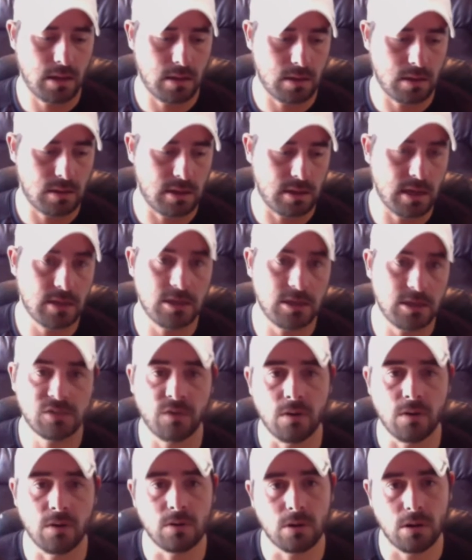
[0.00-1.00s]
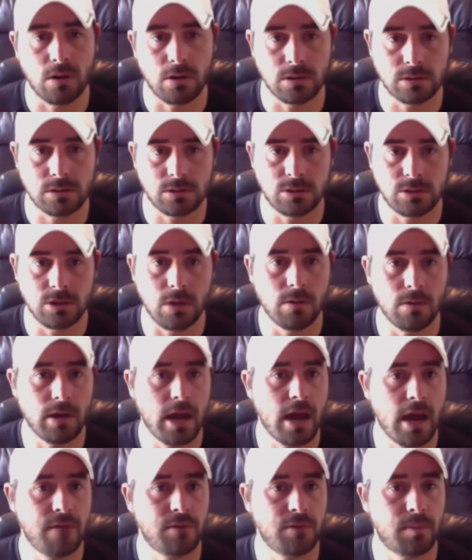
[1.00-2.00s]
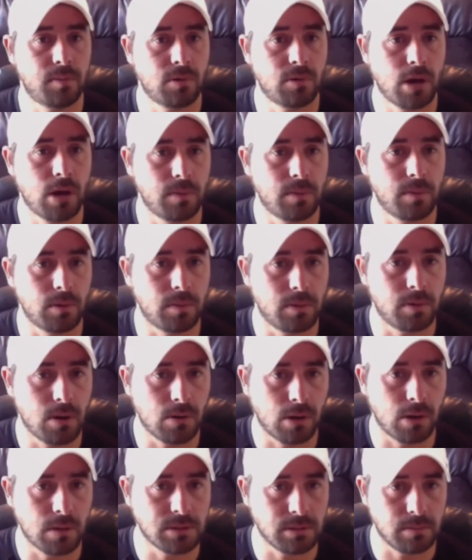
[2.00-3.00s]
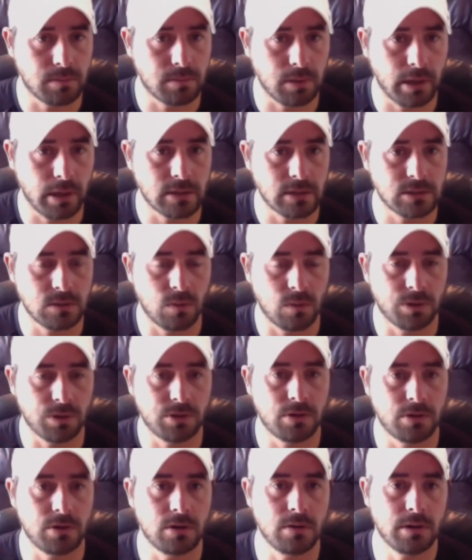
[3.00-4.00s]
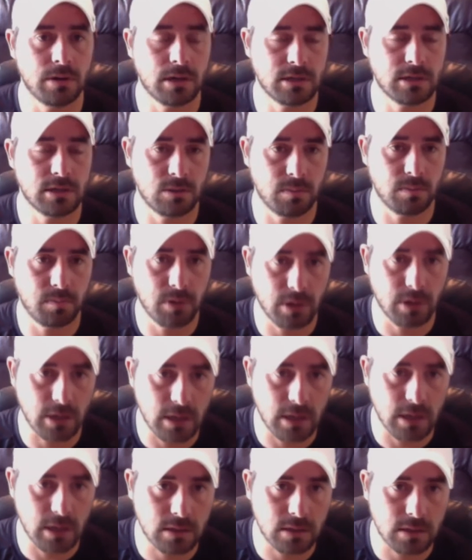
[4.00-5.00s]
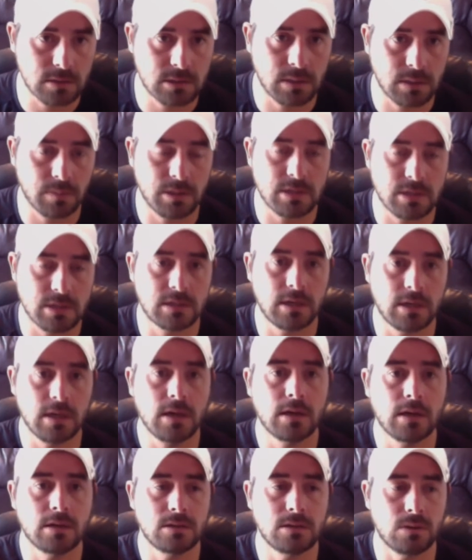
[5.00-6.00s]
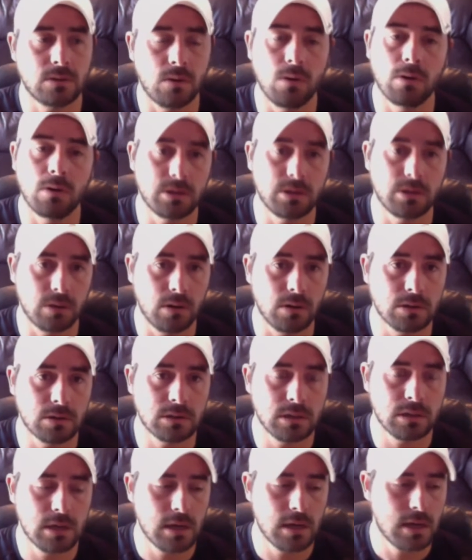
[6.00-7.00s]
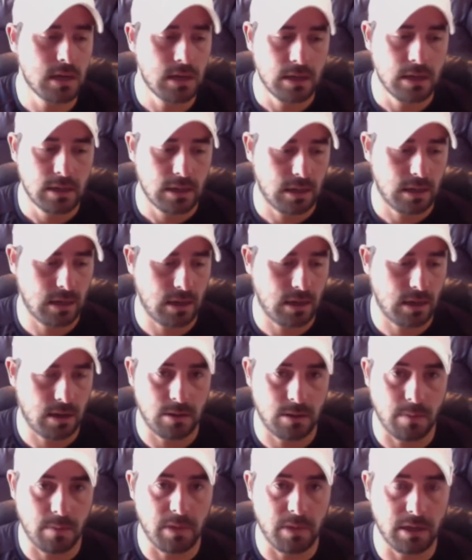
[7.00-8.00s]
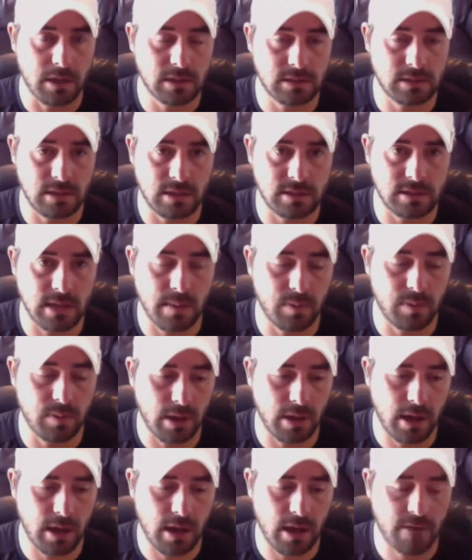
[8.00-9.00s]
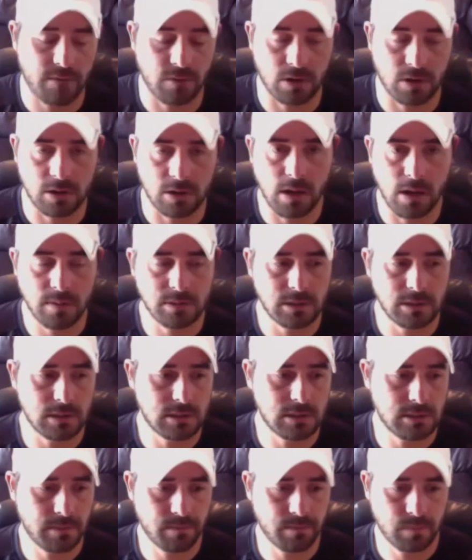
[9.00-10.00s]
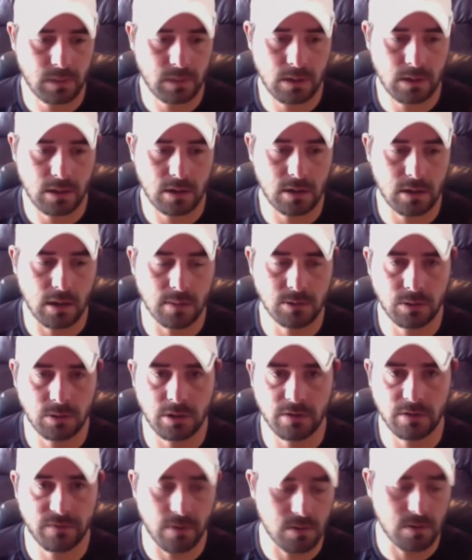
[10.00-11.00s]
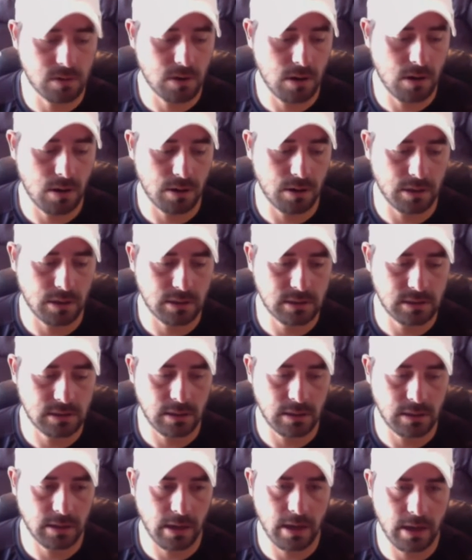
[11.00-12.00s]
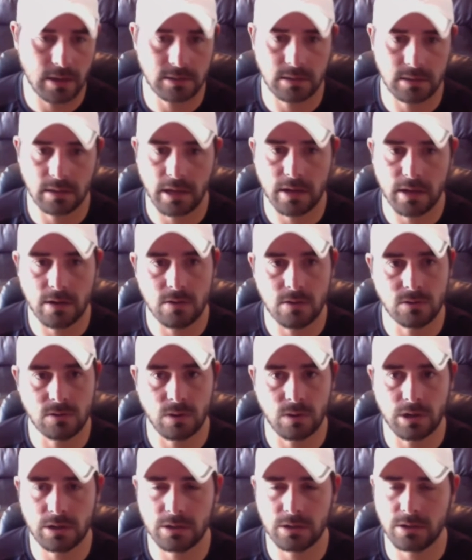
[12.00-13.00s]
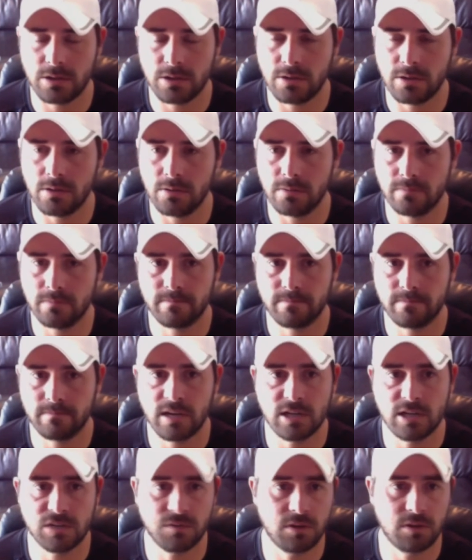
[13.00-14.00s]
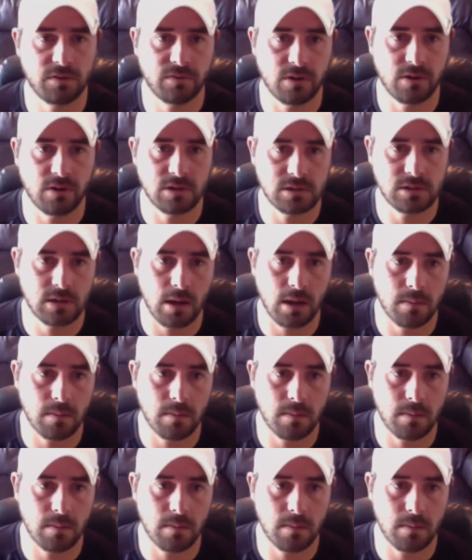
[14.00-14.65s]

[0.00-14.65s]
get these phone calls don't have the proper programs in place. So what they're doing is they'll put in some of these kids or adults. The biggest example I have for clubs is, clubs will get a phone call and it's, hey, it's a lady who's wanting to do tennis for the first time.